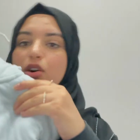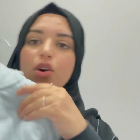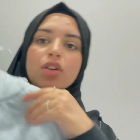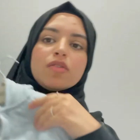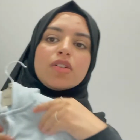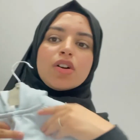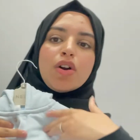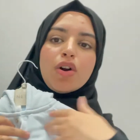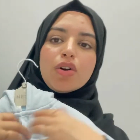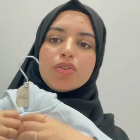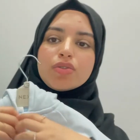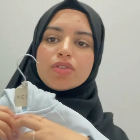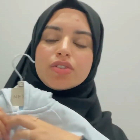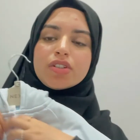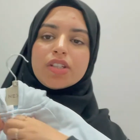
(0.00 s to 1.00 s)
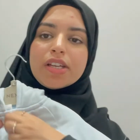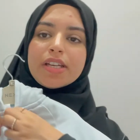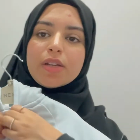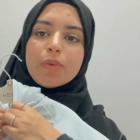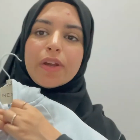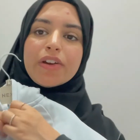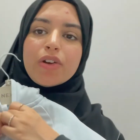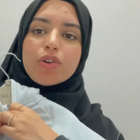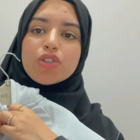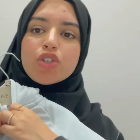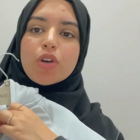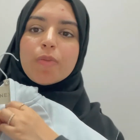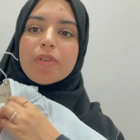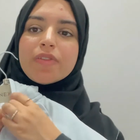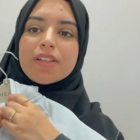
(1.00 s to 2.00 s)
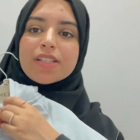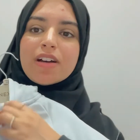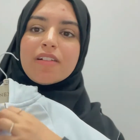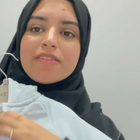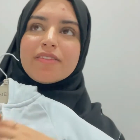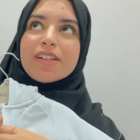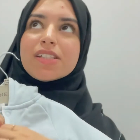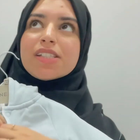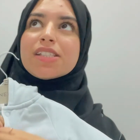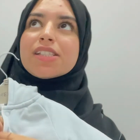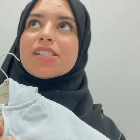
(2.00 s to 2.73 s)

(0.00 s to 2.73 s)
overcoat he can wear it on top of his outfits